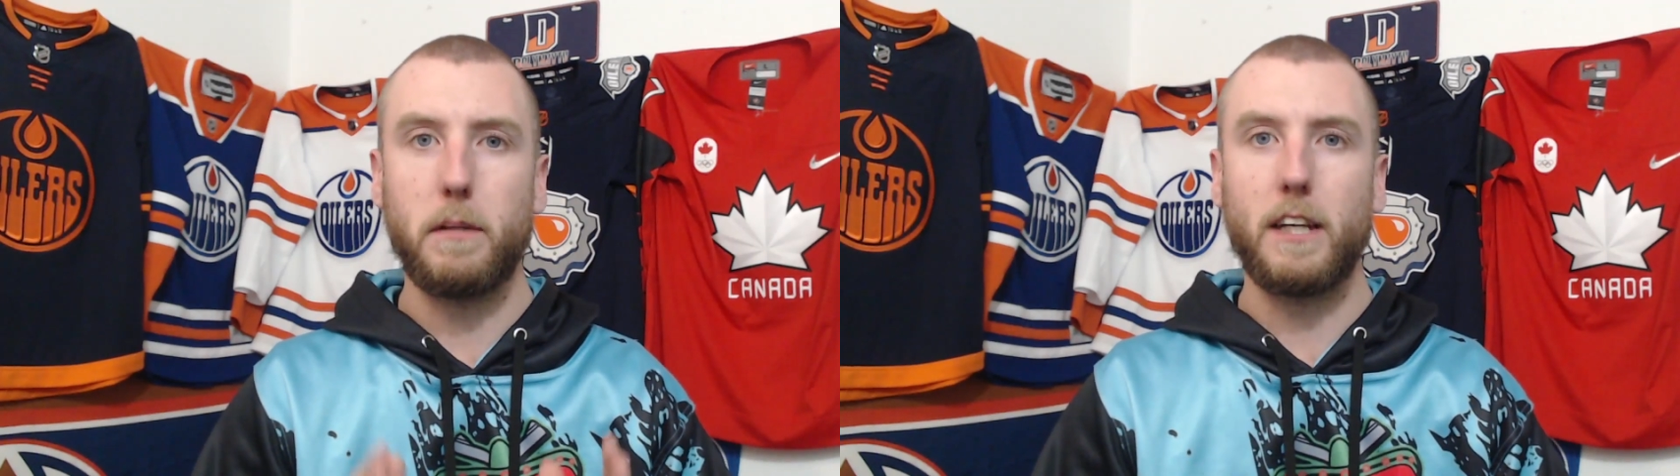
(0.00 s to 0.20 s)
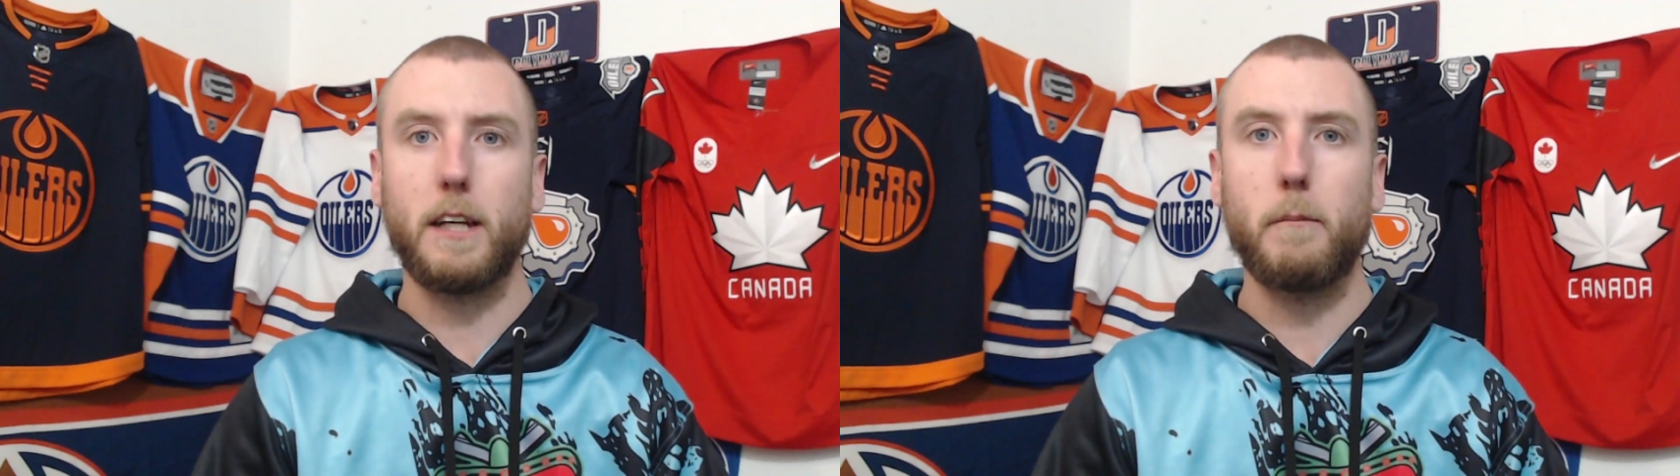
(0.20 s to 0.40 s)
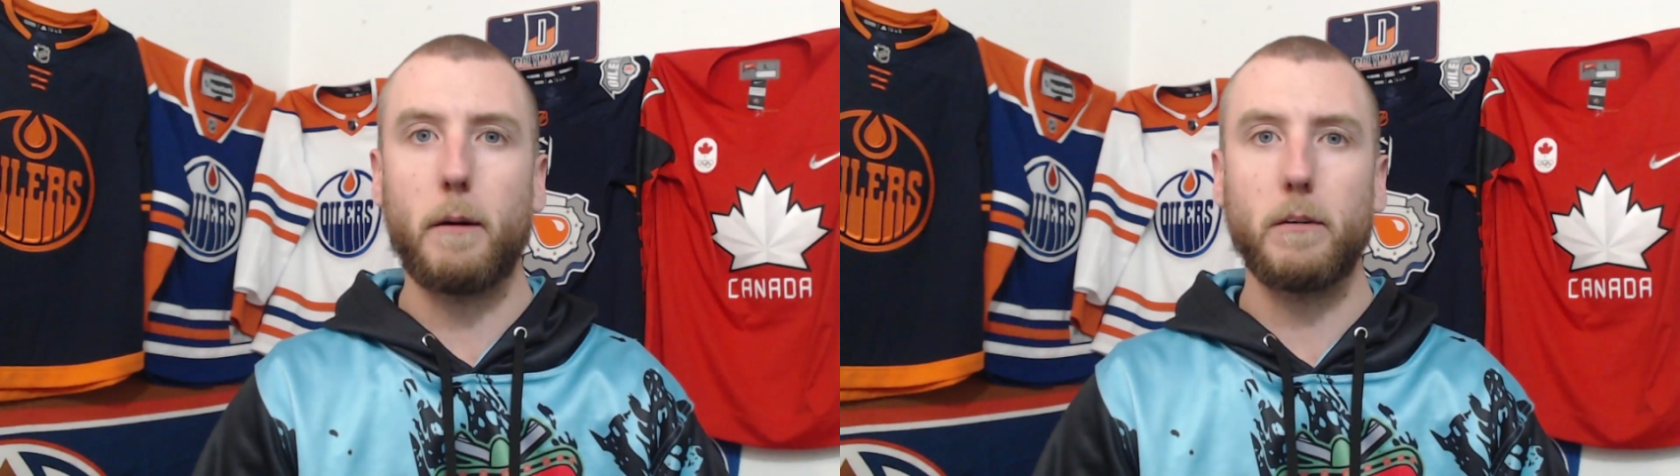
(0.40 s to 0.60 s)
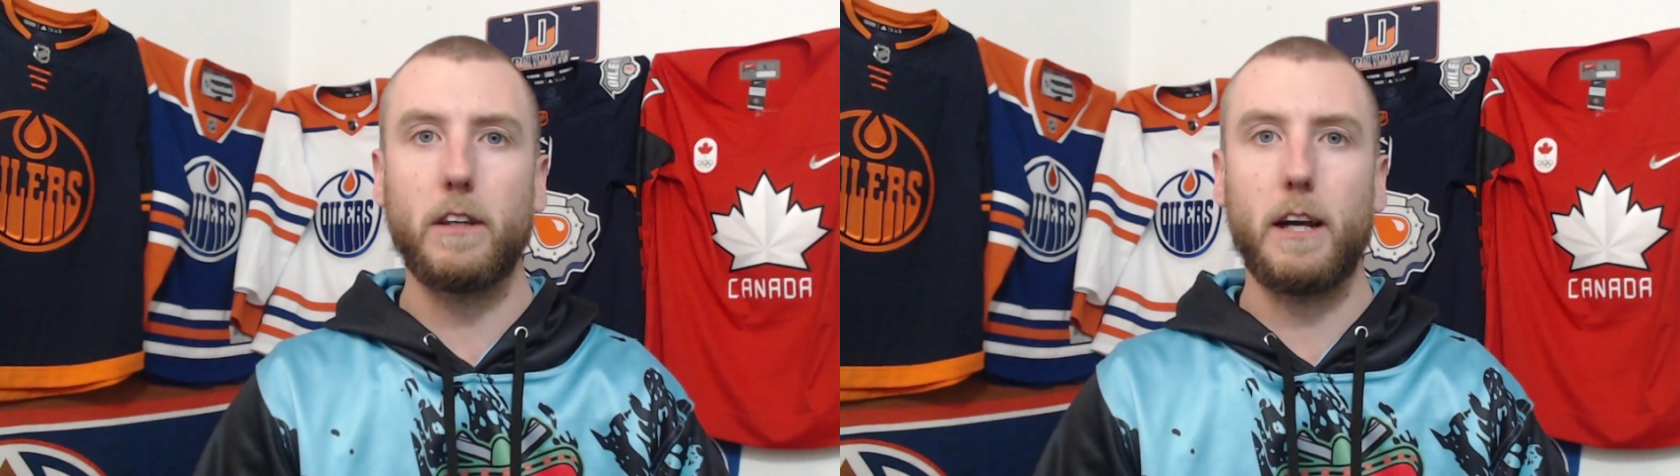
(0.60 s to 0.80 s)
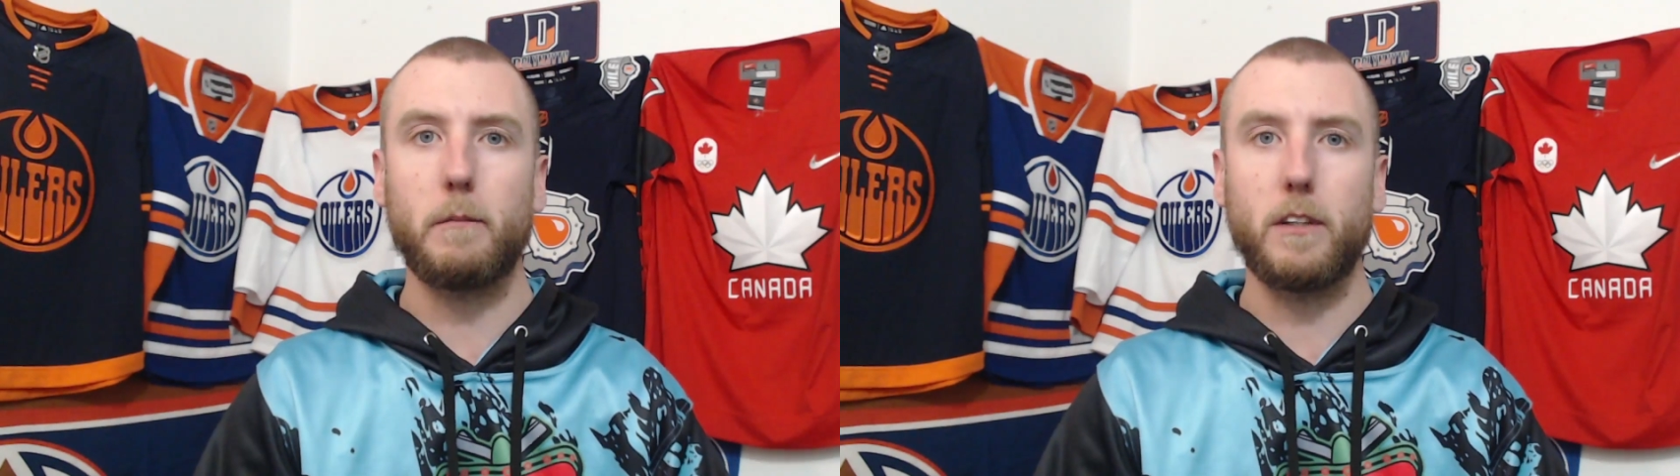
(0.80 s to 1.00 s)
being a member of
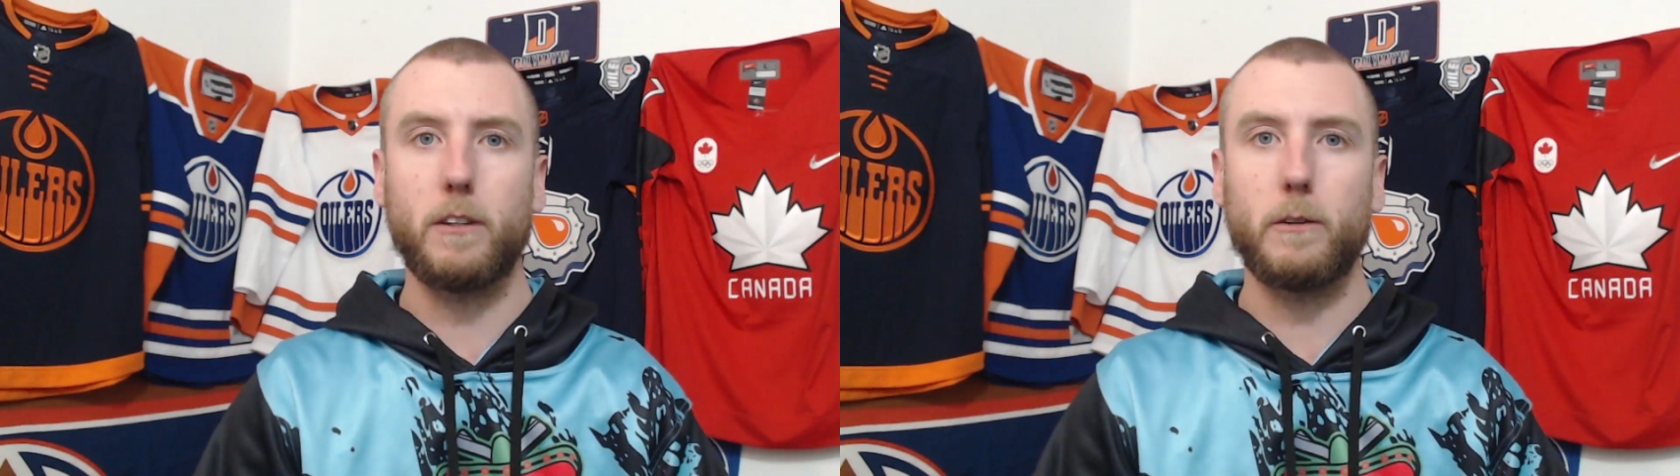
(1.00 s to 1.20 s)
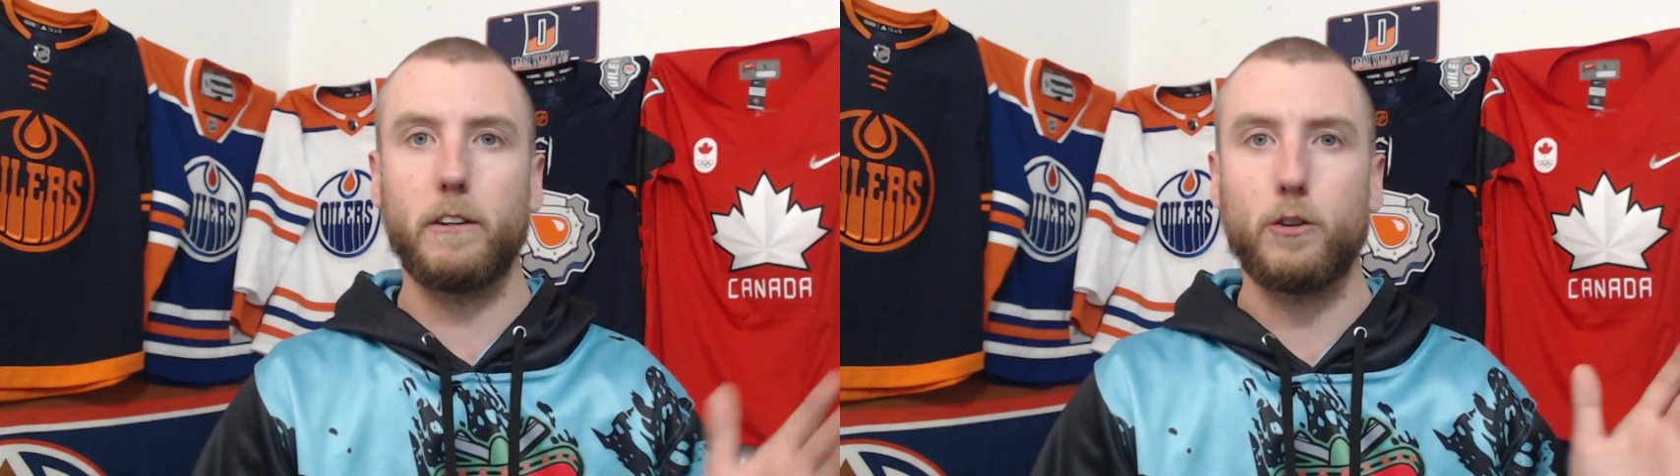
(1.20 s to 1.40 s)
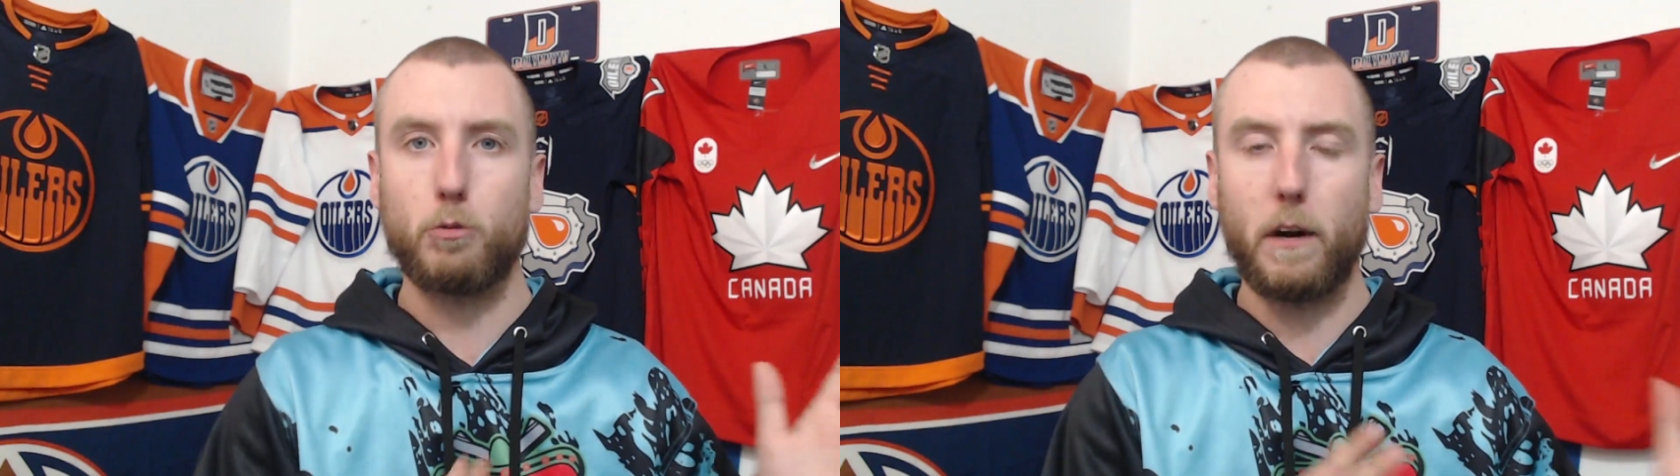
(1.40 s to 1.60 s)
the Edmonton Oilers,